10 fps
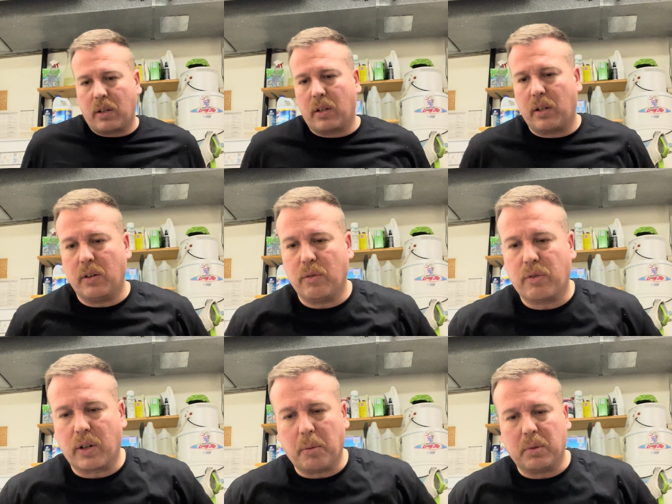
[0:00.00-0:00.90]
you know, for
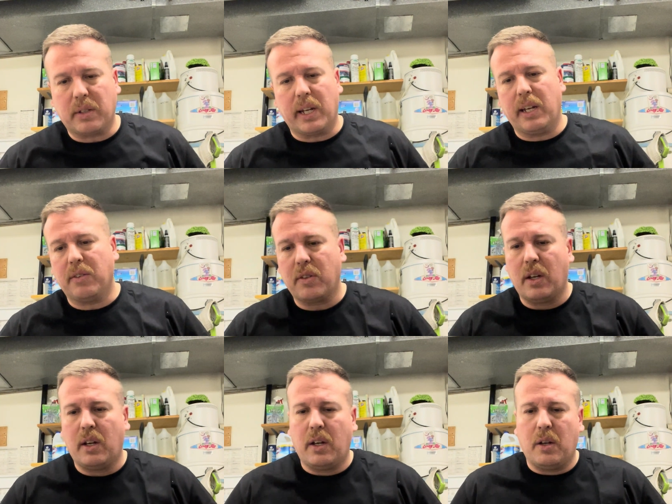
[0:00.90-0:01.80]
a couple days.
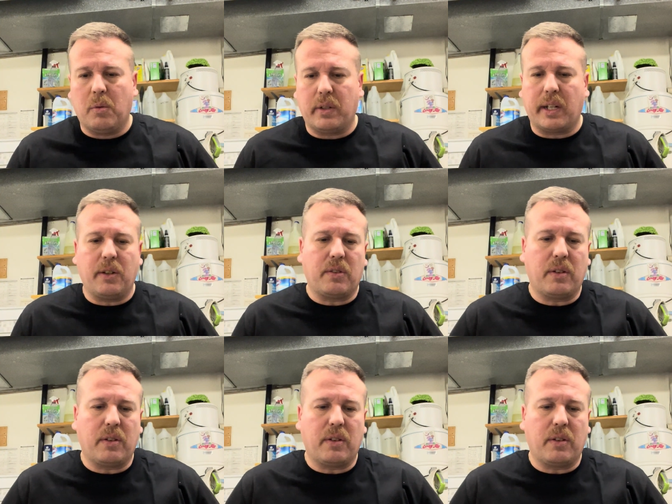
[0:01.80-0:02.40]
One that I use